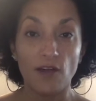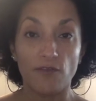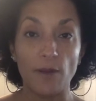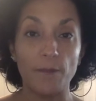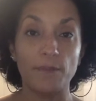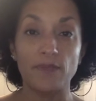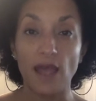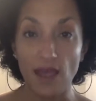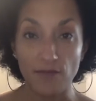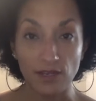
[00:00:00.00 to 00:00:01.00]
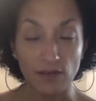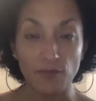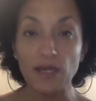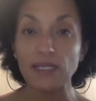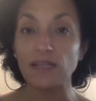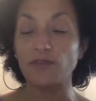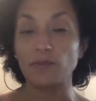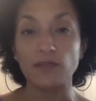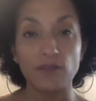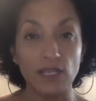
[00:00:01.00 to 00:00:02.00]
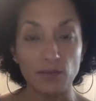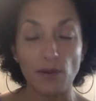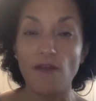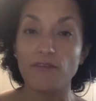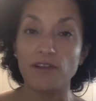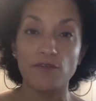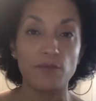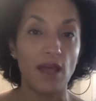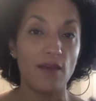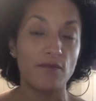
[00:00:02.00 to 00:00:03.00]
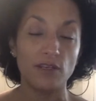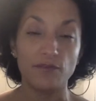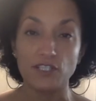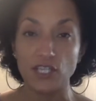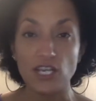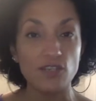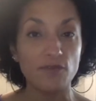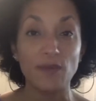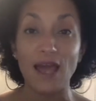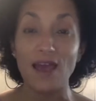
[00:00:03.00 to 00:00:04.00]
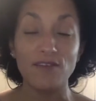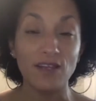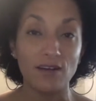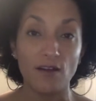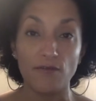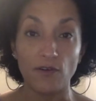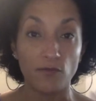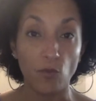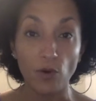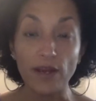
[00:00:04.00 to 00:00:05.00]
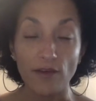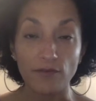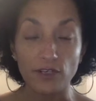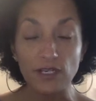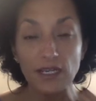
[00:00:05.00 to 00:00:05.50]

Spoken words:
from not having enough money, from living in poverty, from not having enough education, from not having enough of whatever,